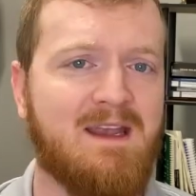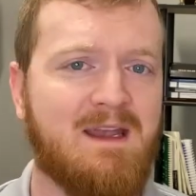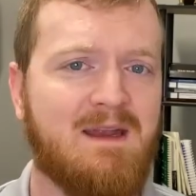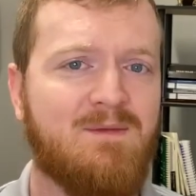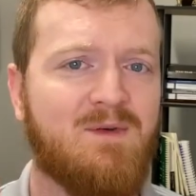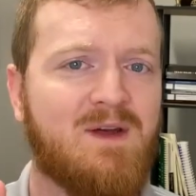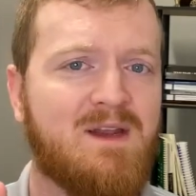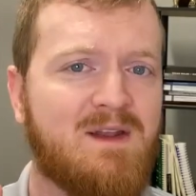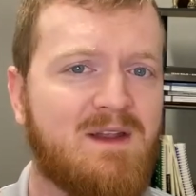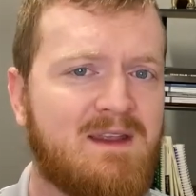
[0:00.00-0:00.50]

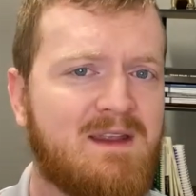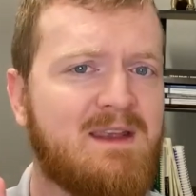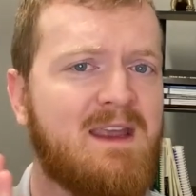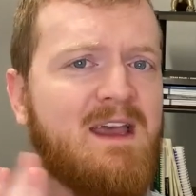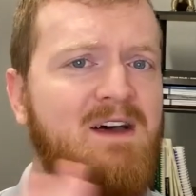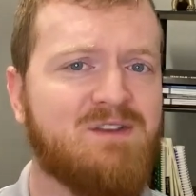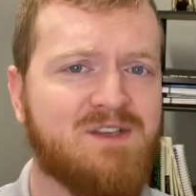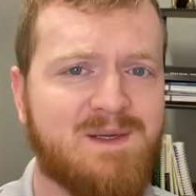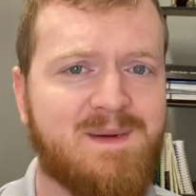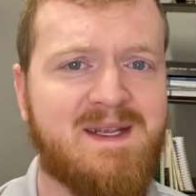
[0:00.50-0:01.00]
anyone in the
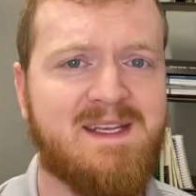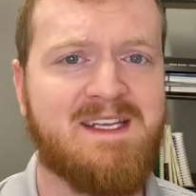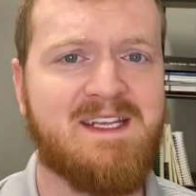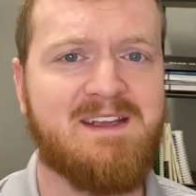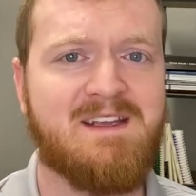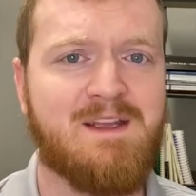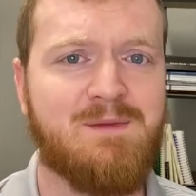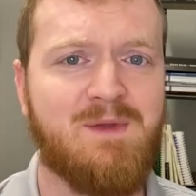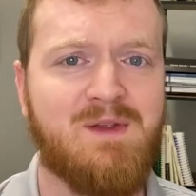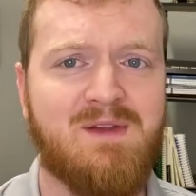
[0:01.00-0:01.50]

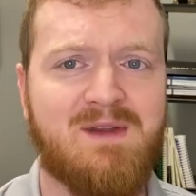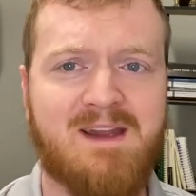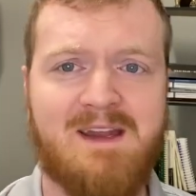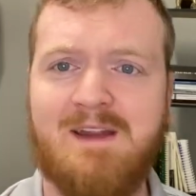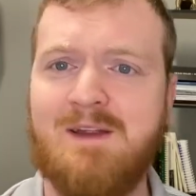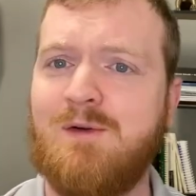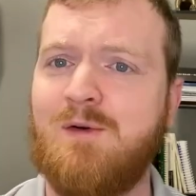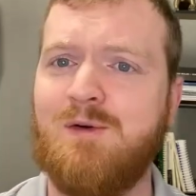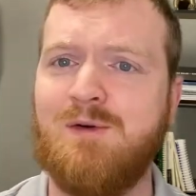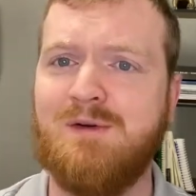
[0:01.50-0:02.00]
LGBT
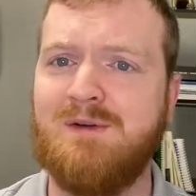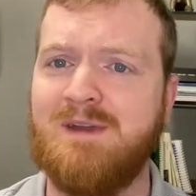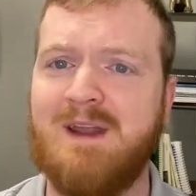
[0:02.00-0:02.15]
community or